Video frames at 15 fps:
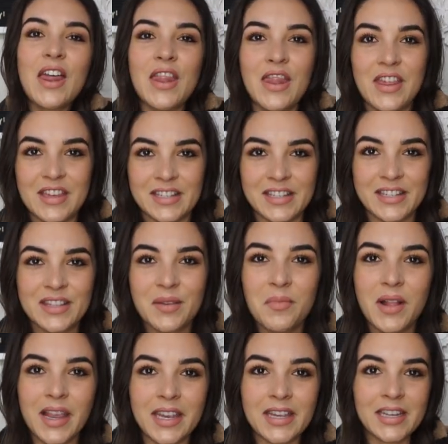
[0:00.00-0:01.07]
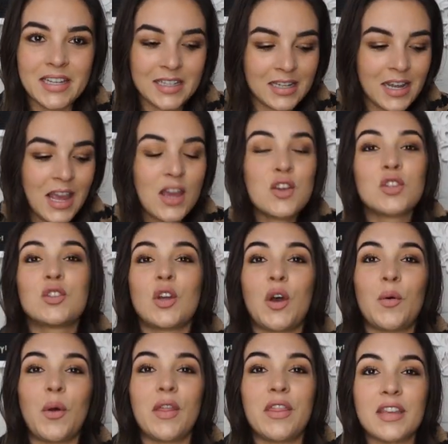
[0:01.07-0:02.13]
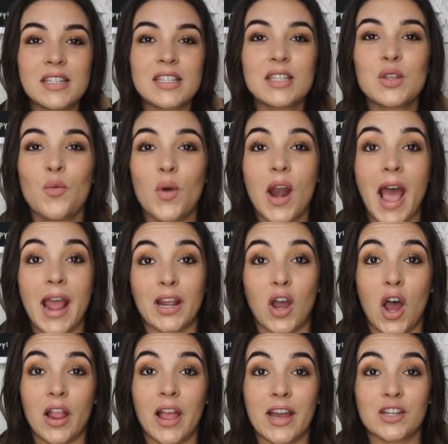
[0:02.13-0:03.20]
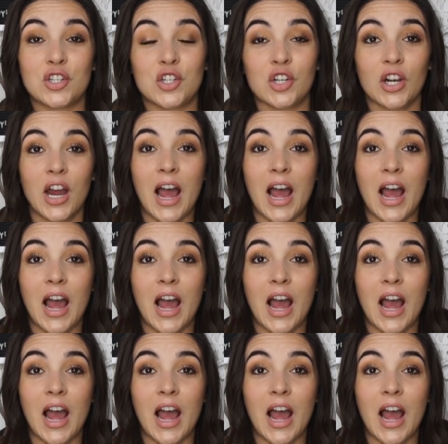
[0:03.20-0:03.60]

This is the blanket. So this is the one I got last year.